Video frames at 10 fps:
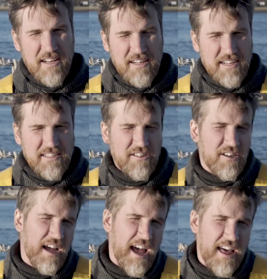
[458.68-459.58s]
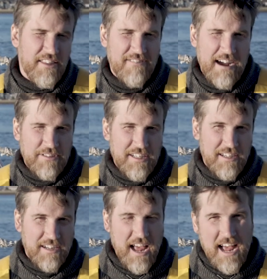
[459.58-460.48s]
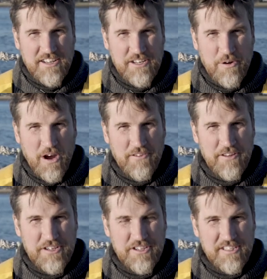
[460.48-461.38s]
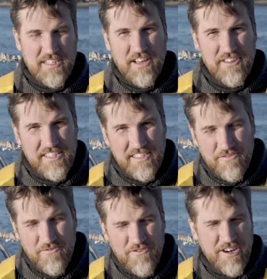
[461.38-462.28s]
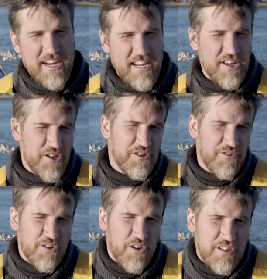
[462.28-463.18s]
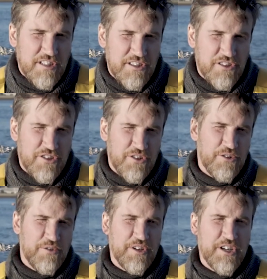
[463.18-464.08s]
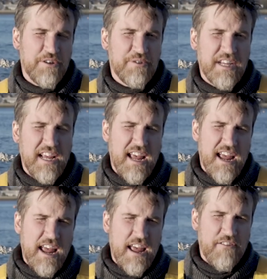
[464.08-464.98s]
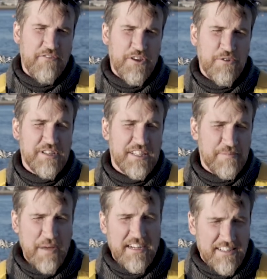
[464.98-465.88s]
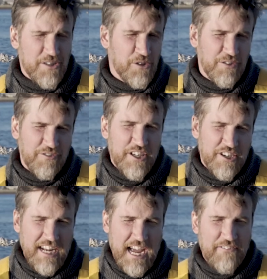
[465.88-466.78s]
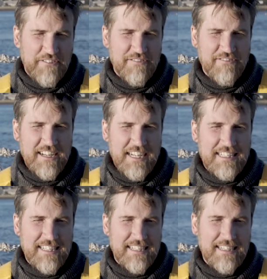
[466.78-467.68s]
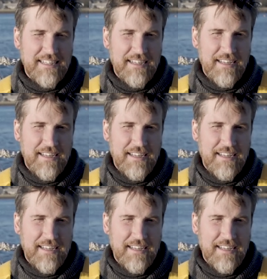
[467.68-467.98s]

Let's look at the round turn and 2/2 hitches. Now, this is a really useful knot to use if you suspect at all that you're going to have to release it